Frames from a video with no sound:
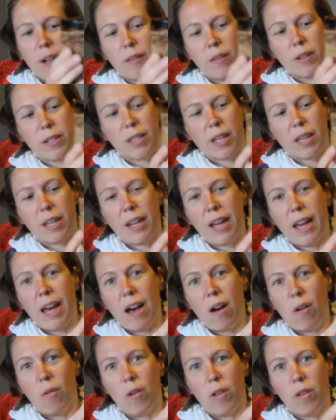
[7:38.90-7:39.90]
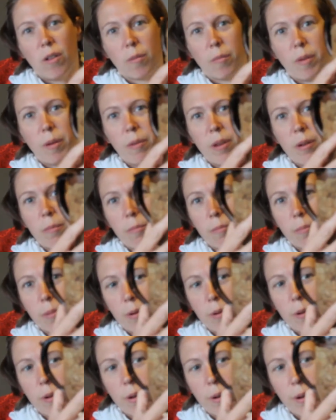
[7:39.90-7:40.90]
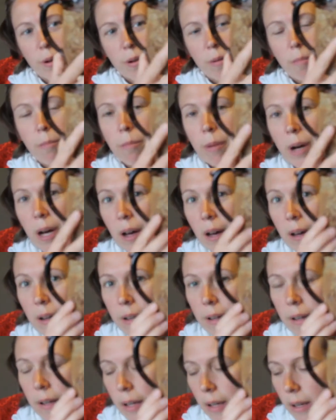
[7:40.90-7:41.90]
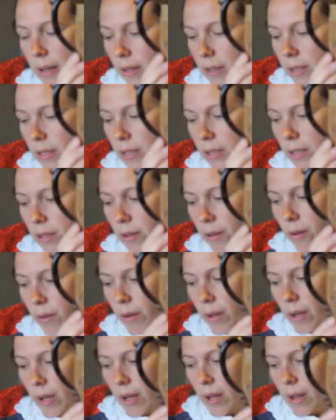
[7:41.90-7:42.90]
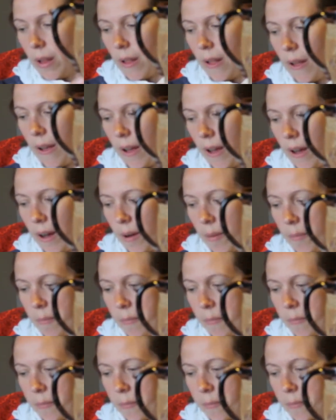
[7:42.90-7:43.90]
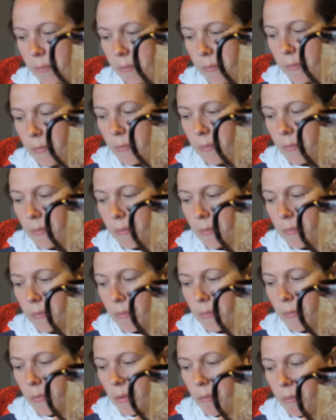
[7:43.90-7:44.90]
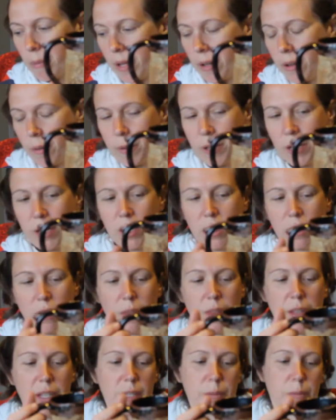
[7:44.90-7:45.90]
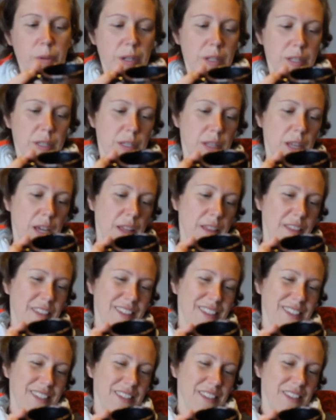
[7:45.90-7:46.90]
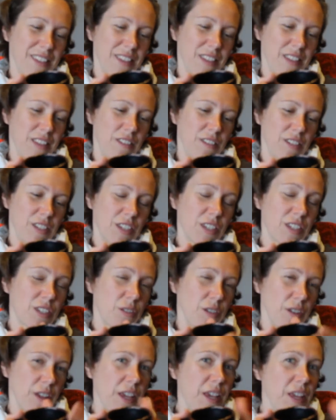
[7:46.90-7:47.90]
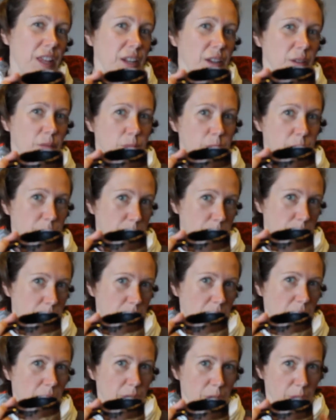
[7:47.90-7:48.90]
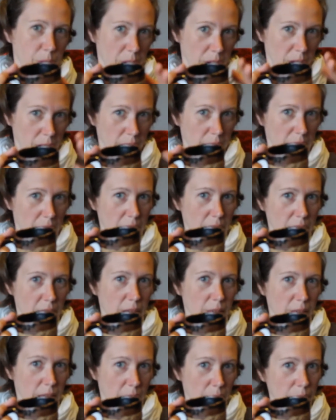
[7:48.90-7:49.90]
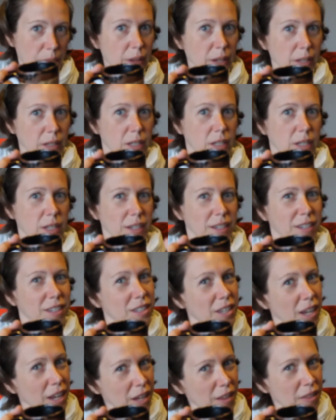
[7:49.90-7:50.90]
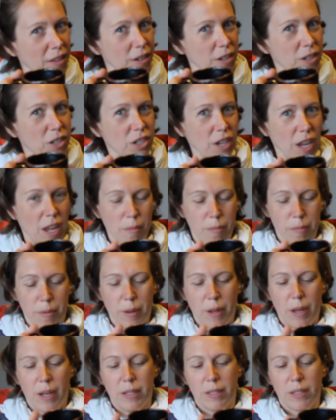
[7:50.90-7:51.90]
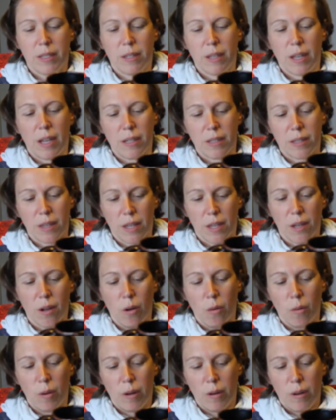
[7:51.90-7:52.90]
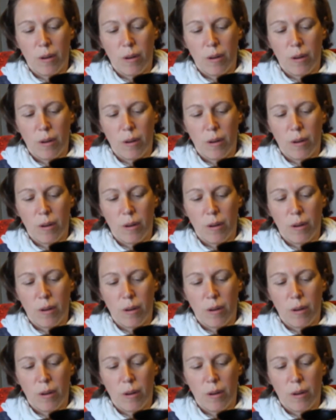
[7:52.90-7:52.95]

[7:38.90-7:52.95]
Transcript: of looks like an owl, or maybe a bird or a bug. So my interpretation on this one is that there's sort of hidden beauty everywhere, and allow things to take their shape as they go,